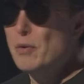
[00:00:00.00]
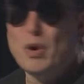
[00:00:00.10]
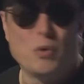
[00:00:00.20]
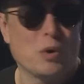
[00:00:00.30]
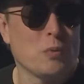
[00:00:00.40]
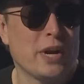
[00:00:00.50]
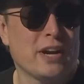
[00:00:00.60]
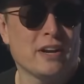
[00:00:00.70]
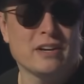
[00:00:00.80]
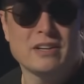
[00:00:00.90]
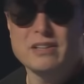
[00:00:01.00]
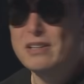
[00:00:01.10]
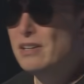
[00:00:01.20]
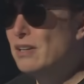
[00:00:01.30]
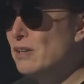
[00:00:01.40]
mean, when, uh,
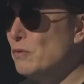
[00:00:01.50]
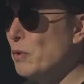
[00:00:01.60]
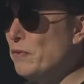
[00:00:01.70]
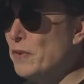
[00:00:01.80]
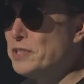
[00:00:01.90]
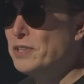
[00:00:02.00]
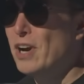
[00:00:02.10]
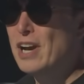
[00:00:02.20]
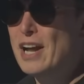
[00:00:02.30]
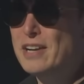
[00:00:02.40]
when you first started